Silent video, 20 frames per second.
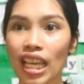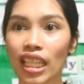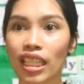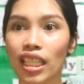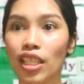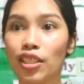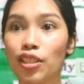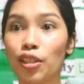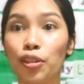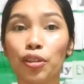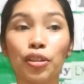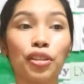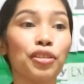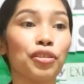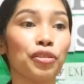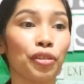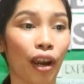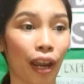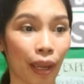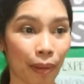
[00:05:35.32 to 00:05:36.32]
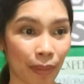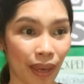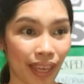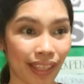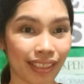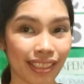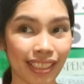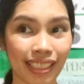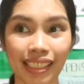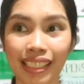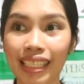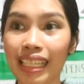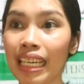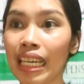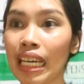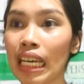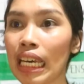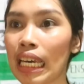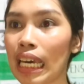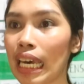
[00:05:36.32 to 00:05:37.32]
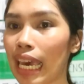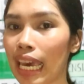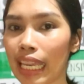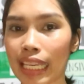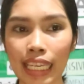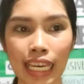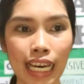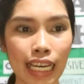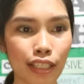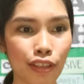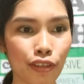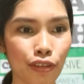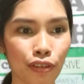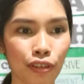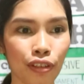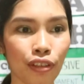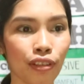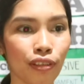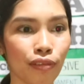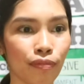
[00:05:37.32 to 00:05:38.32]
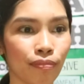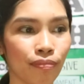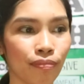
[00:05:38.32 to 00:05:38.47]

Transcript: That's a good try, Mandy. Any answer?